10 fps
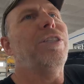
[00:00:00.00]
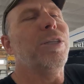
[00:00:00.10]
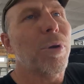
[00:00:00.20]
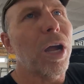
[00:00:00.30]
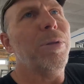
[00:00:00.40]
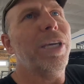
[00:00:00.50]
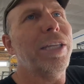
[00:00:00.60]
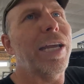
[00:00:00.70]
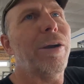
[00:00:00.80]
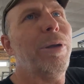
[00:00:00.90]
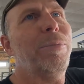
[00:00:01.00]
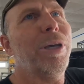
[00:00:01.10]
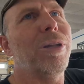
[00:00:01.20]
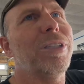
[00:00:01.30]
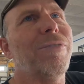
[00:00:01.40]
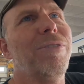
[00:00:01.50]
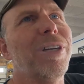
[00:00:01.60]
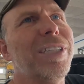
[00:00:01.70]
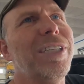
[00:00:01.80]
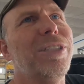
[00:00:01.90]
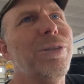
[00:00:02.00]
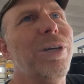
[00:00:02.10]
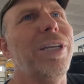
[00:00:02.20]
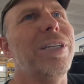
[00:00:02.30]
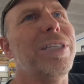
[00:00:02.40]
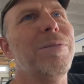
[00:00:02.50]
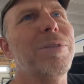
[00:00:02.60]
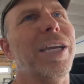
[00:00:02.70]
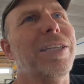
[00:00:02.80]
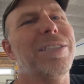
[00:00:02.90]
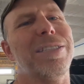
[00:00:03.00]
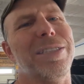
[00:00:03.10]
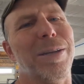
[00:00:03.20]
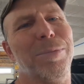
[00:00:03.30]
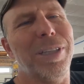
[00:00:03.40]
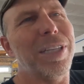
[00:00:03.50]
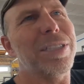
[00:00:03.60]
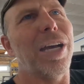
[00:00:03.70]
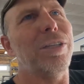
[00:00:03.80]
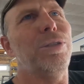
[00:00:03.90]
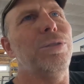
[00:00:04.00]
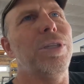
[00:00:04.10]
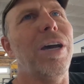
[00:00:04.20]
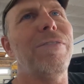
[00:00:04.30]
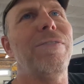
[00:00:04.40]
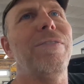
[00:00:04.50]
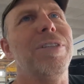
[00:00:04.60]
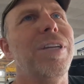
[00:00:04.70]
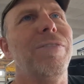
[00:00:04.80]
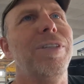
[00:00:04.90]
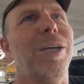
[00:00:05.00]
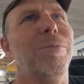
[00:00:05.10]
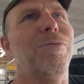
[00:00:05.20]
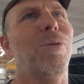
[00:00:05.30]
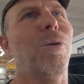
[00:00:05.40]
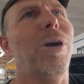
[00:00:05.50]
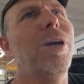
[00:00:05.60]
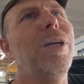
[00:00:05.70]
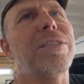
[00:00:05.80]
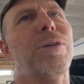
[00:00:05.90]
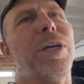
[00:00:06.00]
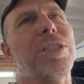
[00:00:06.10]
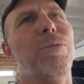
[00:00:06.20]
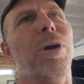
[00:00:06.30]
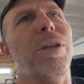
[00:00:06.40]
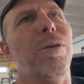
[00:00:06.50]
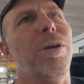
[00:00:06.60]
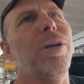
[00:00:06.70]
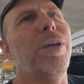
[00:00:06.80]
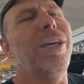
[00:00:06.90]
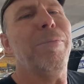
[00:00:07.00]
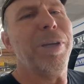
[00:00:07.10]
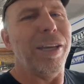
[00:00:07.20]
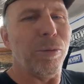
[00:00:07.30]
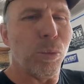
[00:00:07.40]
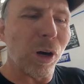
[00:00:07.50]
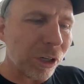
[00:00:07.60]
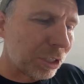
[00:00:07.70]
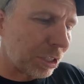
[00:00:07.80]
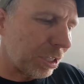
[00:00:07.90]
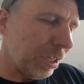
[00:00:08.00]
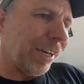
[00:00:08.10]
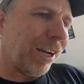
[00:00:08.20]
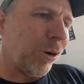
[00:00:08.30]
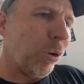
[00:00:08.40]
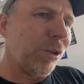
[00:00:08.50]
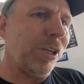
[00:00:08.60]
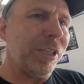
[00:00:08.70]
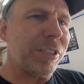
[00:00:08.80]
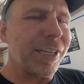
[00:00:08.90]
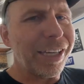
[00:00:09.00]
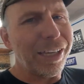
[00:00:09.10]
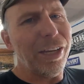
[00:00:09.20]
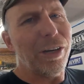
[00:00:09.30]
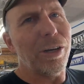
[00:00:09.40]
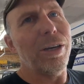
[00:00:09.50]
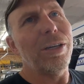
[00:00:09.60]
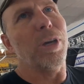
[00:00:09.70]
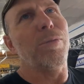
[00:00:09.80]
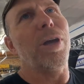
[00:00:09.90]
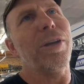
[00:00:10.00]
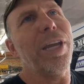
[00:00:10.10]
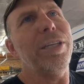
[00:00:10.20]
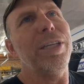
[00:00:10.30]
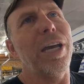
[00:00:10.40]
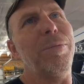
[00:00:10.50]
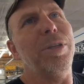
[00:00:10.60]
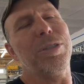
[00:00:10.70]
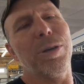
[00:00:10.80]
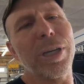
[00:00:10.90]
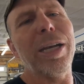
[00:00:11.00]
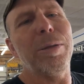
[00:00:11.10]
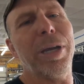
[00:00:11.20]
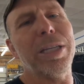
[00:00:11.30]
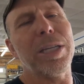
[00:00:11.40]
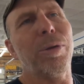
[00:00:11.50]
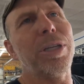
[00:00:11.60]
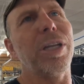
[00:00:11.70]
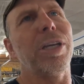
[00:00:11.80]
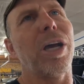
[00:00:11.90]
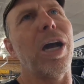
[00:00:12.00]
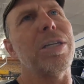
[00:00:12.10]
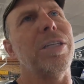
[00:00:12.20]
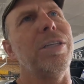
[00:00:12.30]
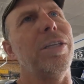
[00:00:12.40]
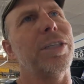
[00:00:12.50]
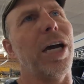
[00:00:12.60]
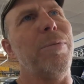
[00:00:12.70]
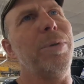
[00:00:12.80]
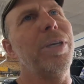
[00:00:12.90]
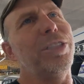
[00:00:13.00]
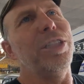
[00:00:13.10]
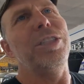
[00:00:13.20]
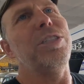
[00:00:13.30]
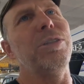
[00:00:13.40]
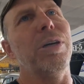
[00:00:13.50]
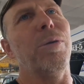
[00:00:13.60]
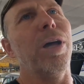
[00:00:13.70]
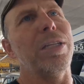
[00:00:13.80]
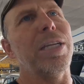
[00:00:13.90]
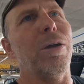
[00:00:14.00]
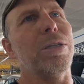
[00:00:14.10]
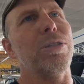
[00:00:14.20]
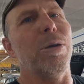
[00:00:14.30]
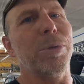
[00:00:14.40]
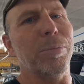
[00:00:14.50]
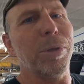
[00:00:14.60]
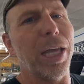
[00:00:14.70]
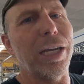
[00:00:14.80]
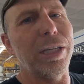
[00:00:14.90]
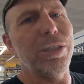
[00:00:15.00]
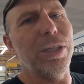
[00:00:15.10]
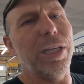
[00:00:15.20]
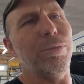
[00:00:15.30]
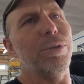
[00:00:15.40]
I should probably get that rebuilt. I've looked into it. It seems like it's something that's not too tough. I've just never done it before. That's a question whether, I mean, it works. I got to hold it in second gear, so I'd rather get it done. So it kind of depends on what it's going to cost and the time. I should just do it while it's out. So I'm going to plan on doing it.